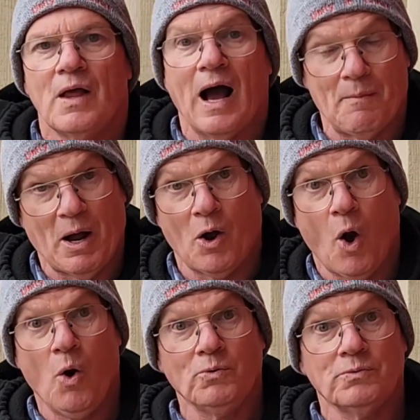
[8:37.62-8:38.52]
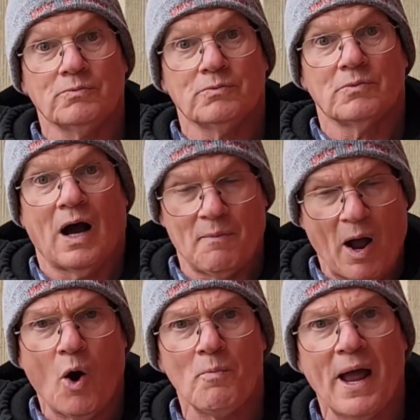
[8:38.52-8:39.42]
on my own
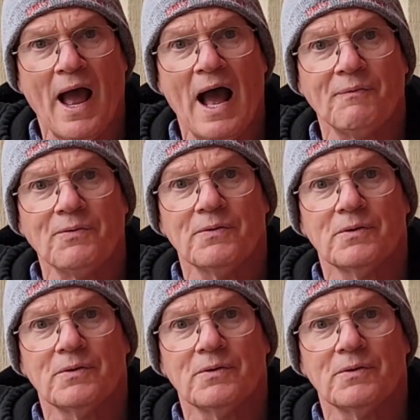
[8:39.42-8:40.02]
behalf,